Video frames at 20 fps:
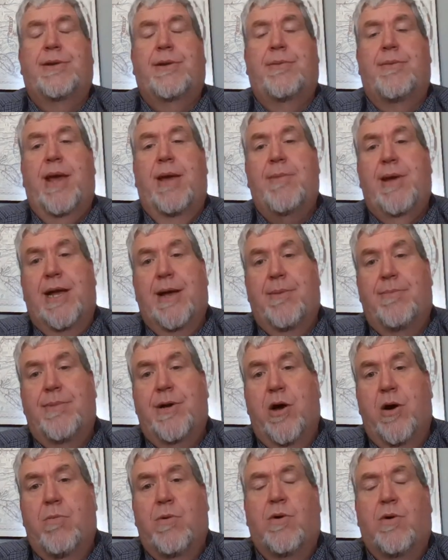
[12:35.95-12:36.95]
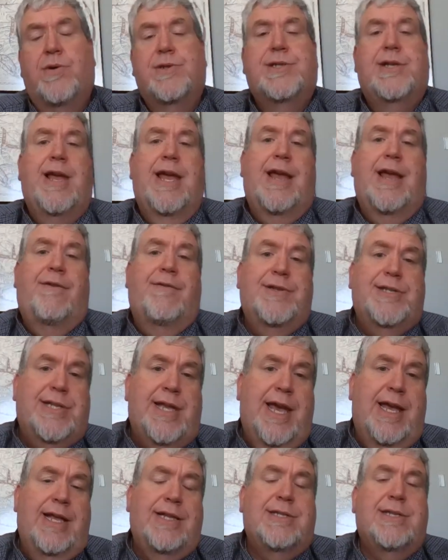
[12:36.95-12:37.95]
and they become nobles, and they have
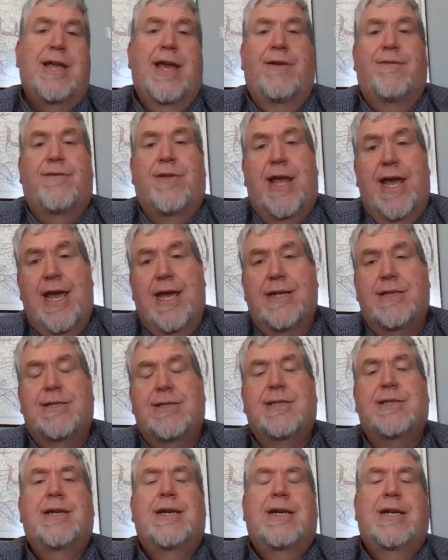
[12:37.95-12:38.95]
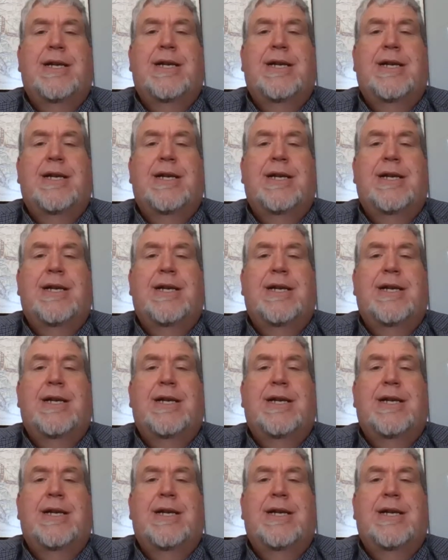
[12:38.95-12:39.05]
estates, and they have lands.